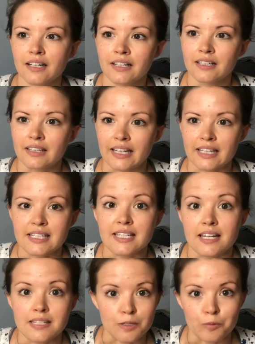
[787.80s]
like a
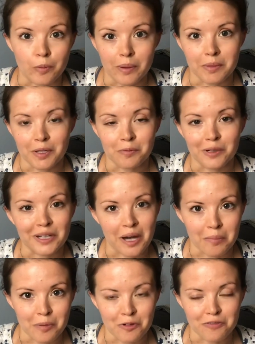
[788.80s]
dozen women would
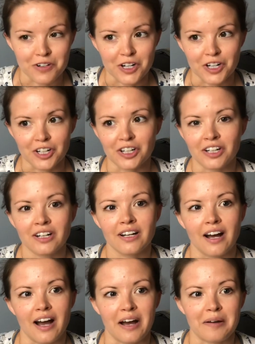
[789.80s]
come over.
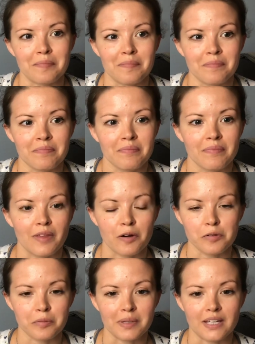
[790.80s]
There
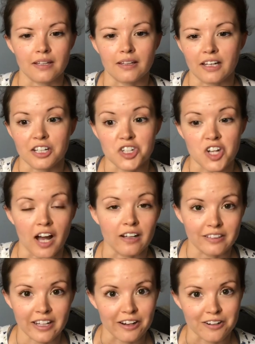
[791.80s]
would be like a
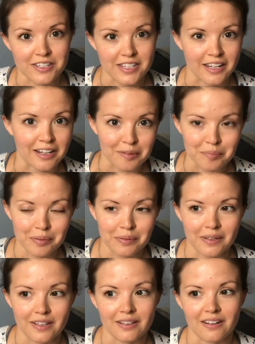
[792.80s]
childcare setup
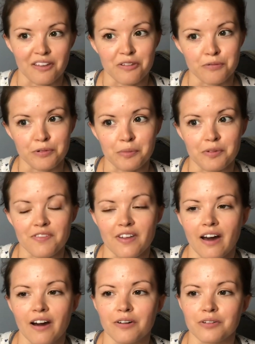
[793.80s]
in another room of the
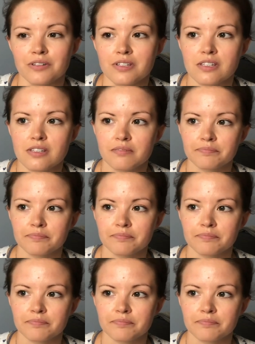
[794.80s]
house.